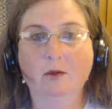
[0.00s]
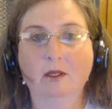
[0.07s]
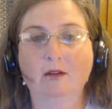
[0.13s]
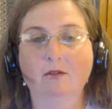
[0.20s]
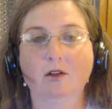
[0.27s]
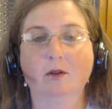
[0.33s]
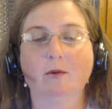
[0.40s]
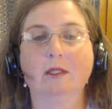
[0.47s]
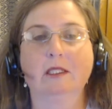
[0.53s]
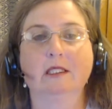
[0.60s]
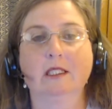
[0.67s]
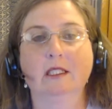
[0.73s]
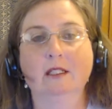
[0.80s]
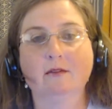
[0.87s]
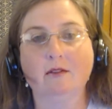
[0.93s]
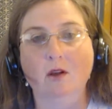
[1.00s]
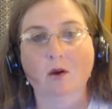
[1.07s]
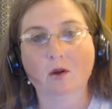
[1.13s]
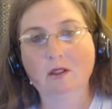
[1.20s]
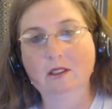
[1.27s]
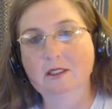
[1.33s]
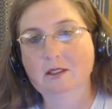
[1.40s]
Whenever you receive the
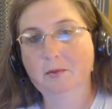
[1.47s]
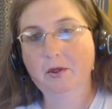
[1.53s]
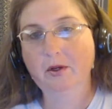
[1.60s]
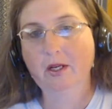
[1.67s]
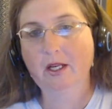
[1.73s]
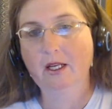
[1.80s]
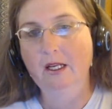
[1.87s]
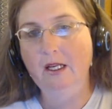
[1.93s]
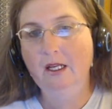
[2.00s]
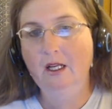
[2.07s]
Holy Spirit,